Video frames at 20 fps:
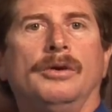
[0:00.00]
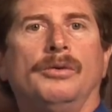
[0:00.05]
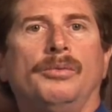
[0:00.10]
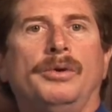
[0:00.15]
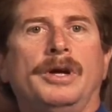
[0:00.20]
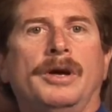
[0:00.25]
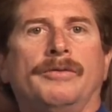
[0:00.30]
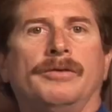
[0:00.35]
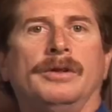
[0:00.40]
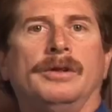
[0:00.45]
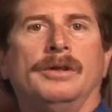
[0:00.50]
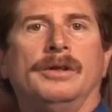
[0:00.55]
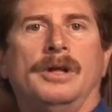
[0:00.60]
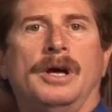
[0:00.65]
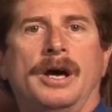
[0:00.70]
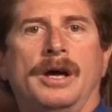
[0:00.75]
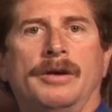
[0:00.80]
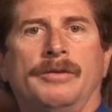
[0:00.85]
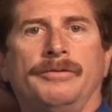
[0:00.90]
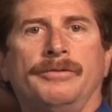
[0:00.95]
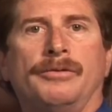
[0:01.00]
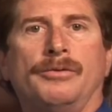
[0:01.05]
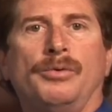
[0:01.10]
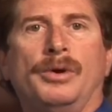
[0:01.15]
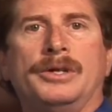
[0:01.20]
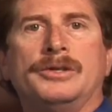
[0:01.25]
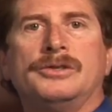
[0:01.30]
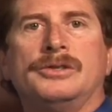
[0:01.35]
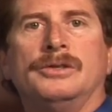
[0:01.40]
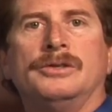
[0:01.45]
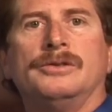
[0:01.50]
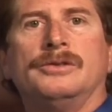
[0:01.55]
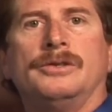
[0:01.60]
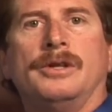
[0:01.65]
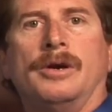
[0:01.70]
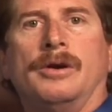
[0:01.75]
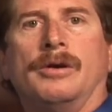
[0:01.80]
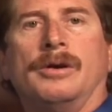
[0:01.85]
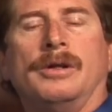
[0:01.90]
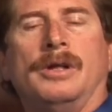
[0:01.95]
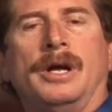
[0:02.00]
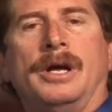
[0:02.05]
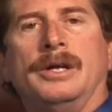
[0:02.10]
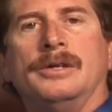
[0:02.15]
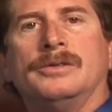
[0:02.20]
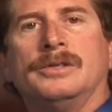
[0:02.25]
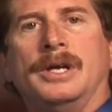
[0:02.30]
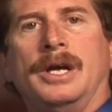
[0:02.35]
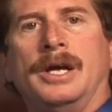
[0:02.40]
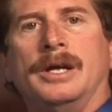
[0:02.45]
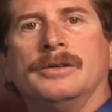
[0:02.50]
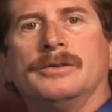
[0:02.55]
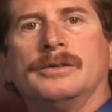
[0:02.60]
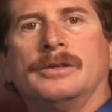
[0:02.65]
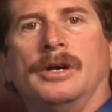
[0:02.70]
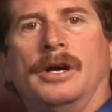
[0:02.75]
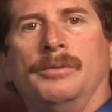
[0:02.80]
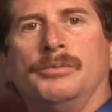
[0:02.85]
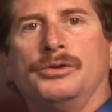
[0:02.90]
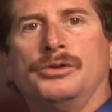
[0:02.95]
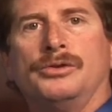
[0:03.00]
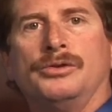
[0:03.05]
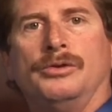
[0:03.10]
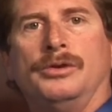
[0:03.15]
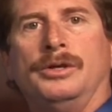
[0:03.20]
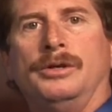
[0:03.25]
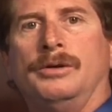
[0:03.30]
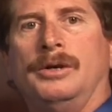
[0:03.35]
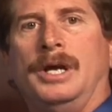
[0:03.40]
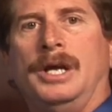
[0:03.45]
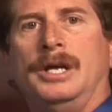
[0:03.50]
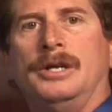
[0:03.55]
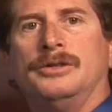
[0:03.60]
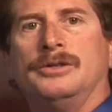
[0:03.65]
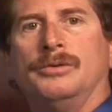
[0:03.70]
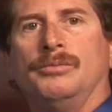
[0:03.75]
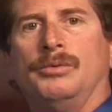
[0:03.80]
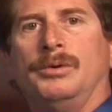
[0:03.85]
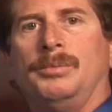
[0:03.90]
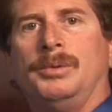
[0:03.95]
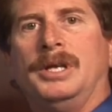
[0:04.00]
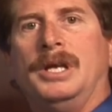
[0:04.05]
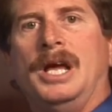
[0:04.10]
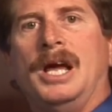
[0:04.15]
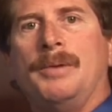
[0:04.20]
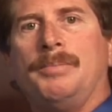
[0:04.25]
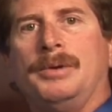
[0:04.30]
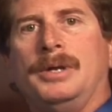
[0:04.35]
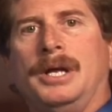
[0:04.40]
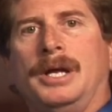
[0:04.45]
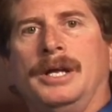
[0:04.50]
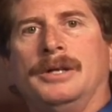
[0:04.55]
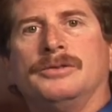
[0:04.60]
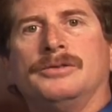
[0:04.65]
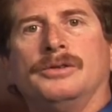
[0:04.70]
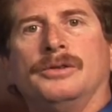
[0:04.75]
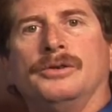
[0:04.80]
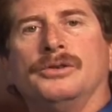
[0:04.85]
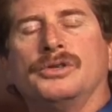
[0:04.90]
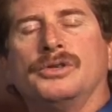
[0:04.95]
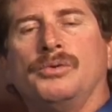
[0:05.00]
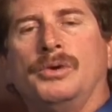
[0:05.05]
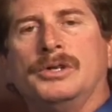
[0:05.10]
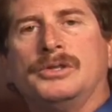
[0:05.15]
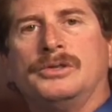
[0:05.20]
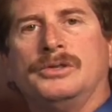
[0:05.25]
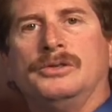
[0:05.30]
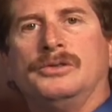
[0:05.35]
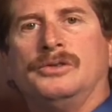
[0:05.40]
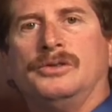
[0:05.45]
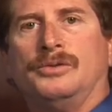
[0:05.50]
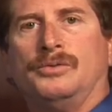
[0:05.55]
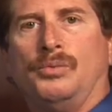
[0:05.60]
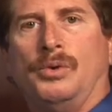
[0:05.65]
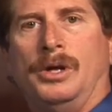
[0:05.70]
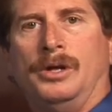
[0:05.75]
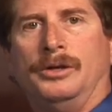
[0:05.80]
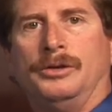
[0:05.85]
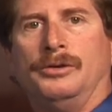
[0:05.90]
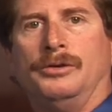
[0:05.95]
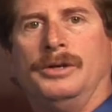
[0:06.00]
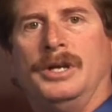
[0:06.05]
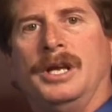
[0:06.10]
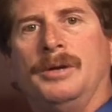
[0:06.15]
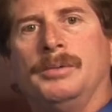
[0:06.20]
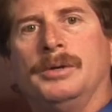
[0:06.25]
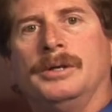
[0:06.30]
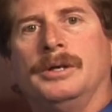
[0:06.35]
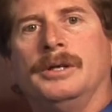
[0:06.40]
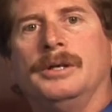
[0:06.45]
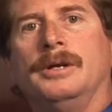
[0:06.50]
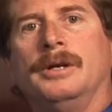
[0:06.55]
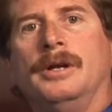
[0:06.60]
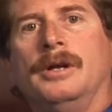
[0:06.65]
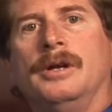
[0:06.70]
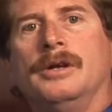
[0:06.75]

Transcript: We have a lot of questions that our clients ask. I'm sure your agent would be happy to answer those questions as well in your neighborhood.